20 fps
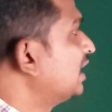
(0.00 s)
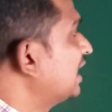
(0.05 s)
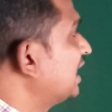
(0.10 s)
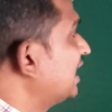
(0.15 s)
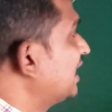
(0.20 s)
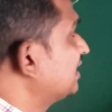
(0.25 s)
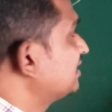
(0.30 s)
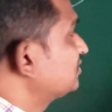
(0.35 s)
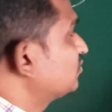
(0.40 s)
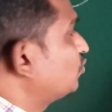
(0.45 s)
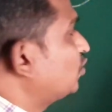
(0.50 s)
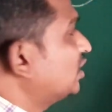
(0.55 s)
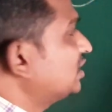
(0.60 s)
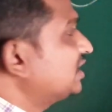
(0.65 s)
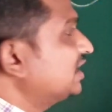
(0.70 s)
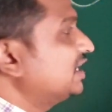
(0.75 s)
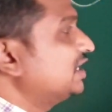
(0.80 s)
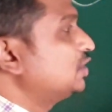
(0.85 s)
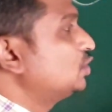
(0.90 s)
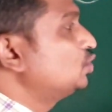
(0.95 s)
As what
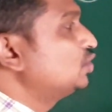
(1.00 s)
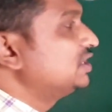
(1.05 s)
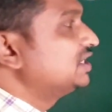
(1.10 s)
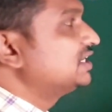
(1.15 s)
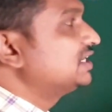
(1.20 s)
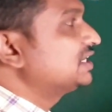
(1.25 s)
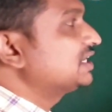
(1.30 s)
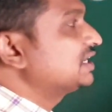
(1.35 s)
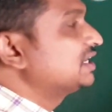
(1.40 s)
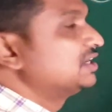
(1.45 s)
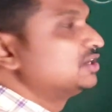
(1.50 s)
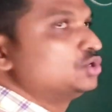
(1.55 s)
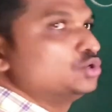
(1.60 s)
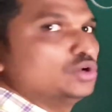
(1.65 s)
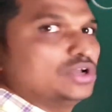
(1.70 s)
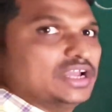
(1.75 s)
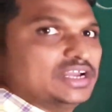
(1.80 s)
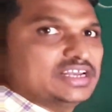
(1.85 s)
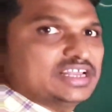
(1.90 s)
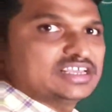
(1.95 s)
I'll do here,
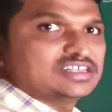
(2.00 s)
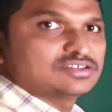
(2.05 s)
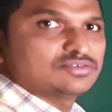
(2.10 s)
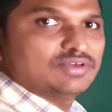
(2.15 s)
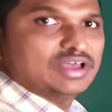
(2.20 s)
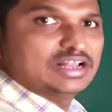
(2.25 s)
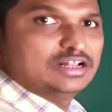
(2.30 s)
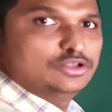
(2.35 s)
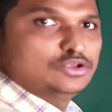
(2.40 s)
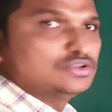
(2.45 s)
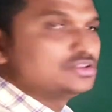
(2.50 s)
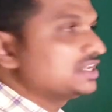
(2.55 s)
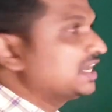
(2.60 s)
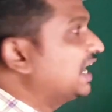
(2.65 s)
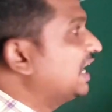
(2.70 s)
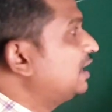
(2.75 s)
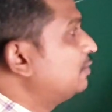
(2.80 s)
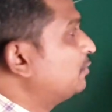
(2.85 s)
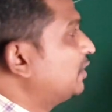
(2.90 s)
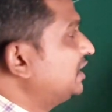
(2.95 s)
to get x values,
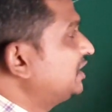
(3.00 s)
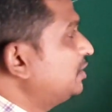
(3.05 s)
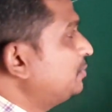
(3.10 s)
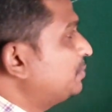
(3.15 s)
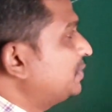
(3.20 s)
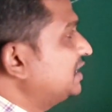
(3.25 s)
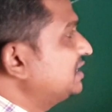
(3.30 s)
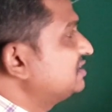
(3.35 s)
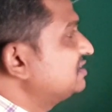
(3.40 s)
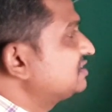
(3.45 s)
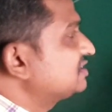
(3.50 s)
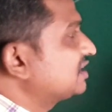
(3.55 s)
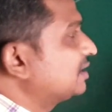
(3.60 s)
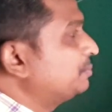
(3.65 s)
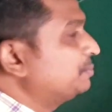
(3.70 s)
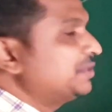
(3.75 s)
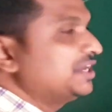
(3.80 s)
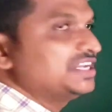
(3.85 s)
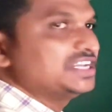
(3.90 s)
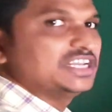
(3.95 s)
I'll multiply this
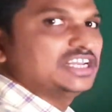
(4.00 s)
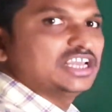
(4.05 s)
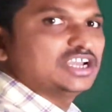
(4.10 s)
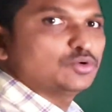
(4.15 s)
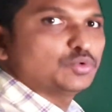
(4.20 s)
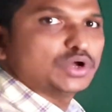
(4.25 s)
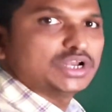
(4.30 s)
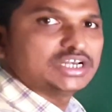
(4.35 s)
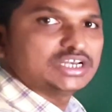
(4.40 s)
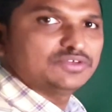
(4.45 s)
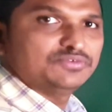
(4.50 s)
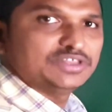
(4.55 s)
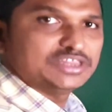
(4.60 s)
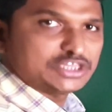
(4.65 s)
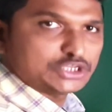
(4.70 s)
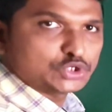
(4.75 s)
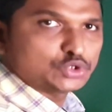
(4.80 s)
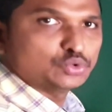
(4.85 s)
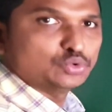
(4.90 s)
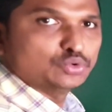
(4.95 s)
complete inequality
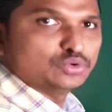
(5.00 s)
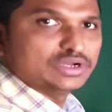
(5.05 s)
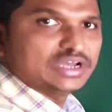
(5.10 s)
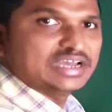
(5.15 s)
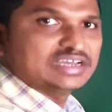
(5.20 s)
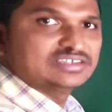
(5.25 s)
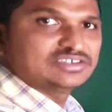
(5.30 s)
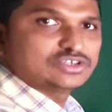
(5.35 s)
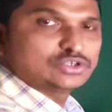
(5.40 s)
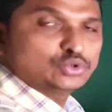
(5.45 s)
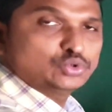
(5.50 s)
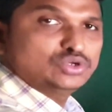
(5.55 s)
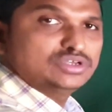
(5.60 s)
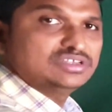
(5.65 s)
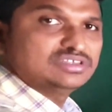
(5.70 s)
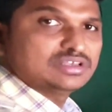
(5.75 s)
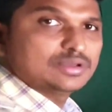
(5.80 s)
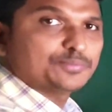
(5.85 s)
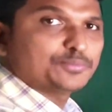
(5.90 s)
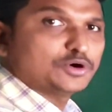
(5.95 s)
with 2. As 2
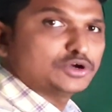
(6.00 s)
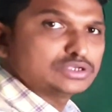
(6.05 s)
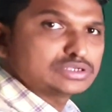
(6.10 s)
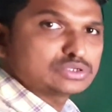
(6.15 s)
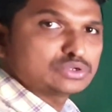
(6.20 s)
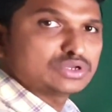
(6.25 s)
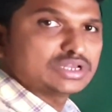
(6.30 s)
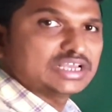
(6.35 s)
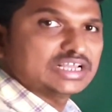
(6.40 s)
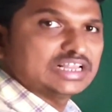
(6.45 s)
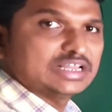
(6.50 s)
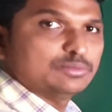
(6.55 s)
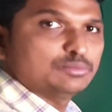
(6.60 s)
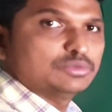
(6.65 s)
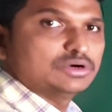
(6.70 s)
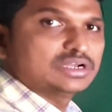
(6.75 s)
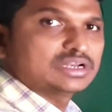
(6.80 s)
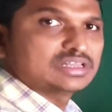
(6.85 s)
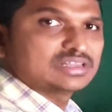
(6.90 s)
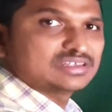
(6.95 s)
is a positive real
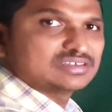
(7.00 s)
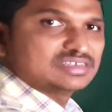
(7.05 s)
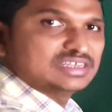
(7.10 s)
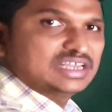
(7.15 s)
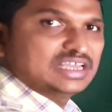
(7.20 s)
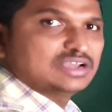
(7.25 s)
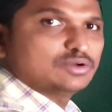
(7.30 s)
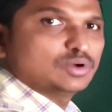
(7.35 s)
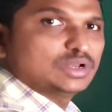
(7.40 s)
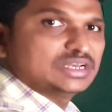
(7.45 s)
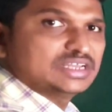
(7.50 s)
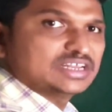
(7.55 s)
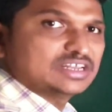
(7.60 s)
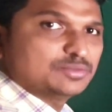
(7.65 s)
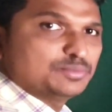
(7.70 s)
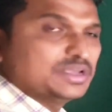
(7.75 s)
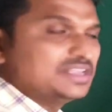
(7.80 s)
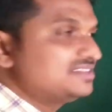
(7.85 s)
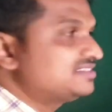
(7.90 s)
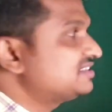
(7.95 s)
number, this inequality
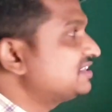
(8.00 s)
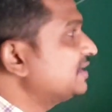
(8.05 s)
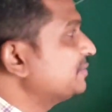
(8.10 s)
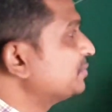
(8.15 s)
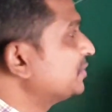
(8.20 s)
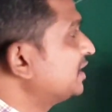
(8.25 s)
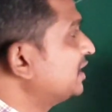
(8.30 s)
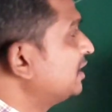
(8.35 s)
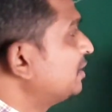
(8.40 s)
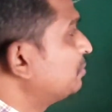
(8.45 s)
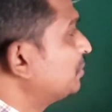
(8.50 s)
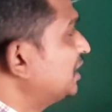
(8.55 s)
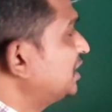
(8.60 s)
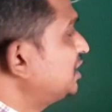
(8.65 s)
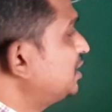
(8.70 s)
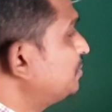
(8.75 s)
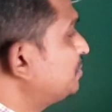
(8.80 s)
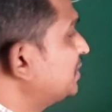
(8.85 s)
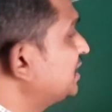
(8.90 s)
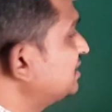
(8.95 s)
remains same.
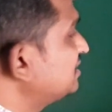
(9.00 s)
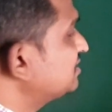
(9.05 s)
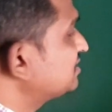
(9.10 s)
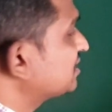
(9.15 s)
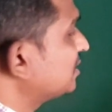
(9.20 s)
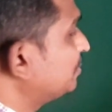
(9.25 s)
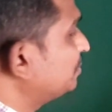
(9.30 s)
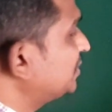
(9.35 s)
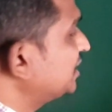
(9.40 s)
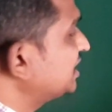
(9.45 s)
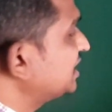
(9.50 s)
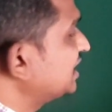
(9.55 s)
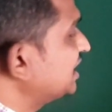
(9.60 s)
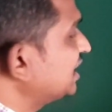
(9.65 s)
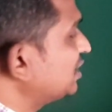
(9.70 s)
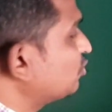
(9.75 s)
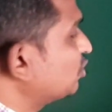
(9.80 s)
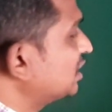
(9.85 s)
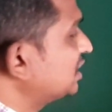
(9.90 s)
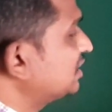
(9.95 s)
Multiply this complete
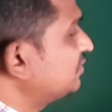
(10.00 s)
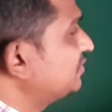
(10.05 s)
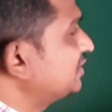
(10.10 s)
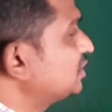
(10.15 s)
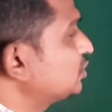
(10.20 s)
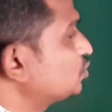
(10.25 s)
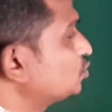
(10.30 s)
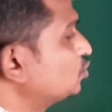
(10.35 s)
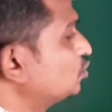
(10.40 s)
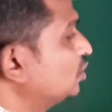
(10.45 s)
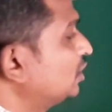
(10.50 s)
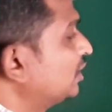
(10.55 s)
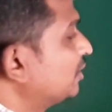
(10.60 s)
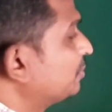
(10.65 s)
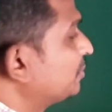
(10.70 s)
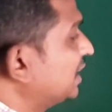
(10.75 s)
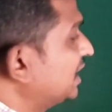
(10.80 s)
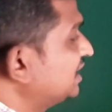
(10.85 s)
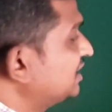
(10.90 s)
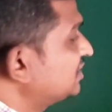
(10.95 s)
inequality with 2.
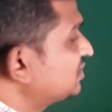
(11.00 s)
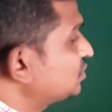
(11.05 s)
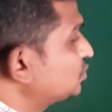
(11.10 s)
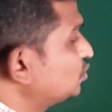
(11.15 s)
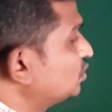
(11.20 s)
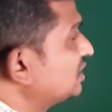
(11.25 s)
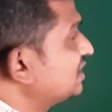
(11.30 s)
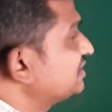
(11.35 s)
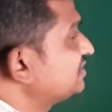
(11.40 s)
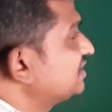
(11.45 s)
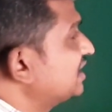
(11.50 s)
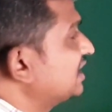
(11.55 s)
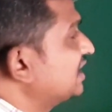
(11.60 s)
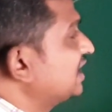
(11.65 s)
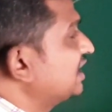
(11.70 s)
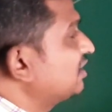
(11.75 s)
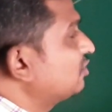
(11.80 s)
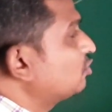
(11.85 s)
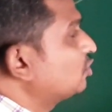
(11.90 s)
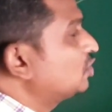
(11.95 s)
Minus 2 less than
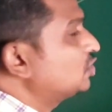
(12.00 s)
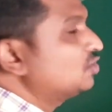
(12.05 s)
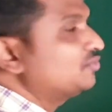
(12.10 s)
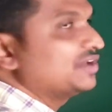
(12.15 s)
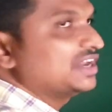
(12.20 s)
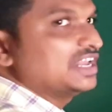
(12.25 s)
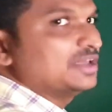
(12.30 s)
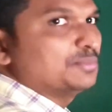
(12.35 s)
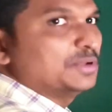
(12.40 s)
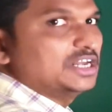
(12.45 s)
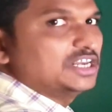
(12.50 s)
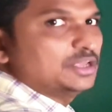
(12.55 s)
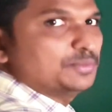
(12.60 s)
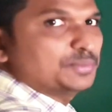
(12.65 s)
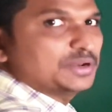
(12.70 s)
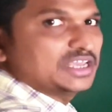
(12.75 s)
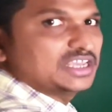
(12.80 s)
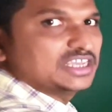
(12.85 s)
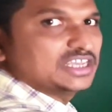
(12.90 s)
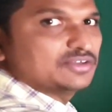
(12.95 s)
or equal to, when I
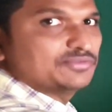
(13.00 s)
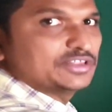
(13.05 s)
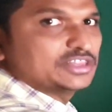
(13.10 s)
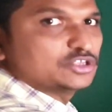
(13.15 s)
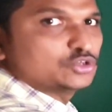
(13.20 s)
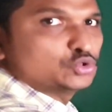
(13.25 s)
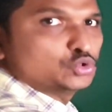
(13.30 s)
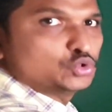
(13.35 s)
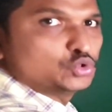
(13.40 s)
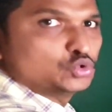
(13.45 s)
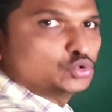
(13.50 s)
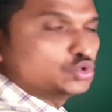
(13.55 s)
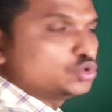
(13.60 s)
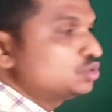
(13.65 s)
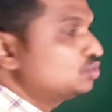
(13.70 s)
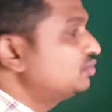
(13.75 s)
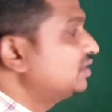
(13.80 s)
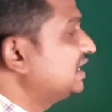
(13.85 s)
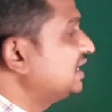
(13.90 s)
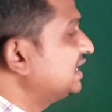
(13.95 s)
multiply here with 2,
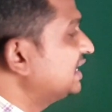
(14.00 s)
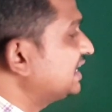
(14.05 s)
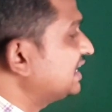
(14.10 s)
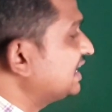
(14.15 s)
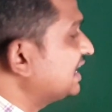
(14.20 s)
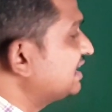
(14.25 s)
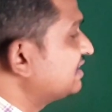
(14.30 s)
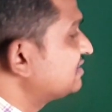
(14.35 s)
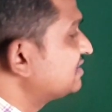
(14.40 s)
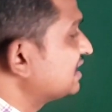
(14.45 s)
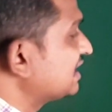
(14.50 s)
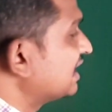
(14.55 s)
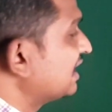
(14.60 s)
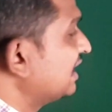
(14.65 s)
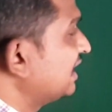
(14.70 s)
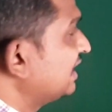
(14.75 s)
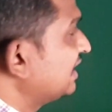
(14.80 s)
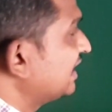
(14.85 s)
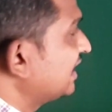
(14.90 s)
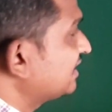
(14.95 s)
2 will get cancelled.
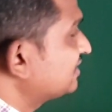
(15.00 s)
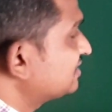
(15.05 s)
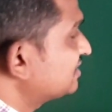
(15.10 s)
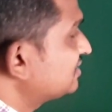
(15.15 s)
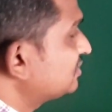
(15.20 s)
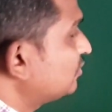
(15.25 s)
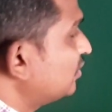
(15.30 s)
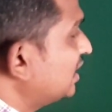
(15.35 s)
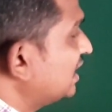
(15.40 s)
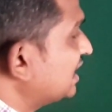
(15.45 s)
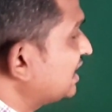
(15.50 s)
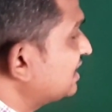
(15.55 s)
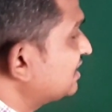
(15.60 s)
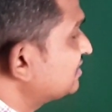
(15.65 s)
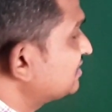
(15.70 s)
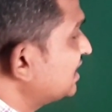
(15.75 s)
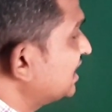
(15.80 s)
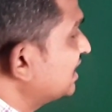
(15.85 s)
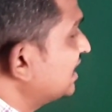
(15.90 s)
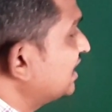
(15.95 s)
X square
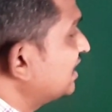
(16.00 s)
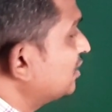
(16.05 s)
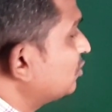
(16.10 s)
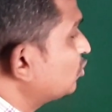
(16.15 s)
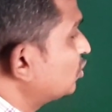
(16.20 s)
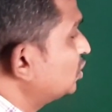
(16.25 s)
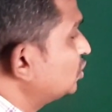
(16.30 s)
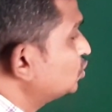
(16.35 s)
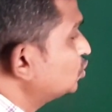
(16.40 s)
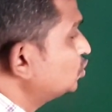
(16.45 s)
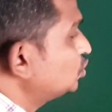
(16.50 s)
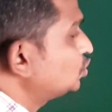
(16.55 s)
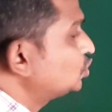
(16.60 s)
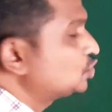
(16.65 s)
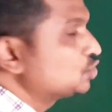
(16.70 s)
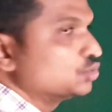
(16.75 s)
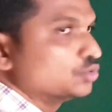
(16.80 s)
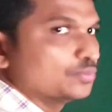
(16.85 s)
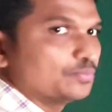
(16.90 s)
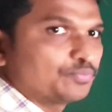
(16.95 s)
less than or equal to
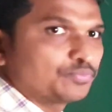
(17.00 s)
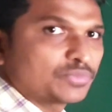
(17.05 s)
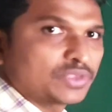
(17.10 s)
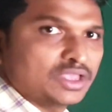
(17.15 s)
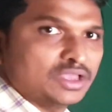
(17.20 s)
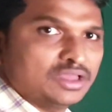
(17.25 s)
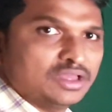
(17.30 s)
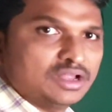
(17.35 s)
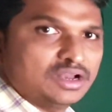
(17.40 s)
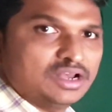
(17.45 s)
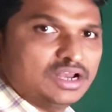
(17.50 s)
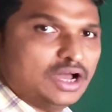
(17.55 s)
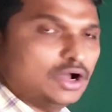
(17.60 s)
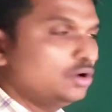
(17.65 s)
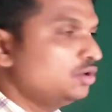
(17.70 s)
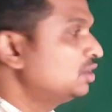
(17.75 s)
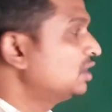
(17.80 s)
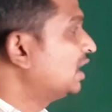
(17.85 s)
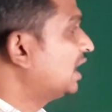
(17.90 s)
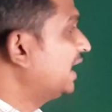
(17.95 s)
2.
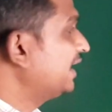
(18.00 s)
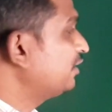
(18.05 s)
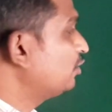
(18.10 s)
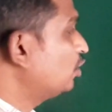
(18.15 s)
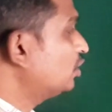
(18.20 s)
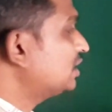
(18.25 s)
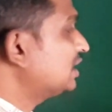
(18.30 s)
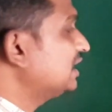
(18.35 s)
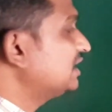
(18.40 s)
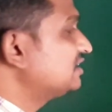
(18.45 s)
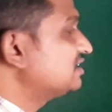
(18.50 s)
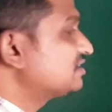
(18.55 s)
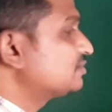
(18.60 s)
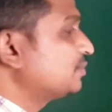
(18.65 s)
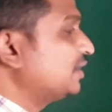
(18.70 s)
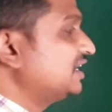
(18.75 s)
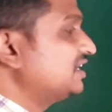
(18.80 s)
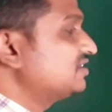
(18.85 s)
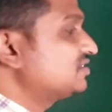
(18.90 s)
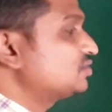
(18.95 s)
Now I got like this,
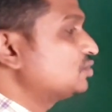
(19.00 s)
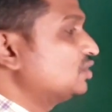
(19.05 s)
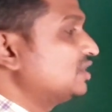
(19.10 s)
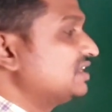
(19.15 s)
minus 2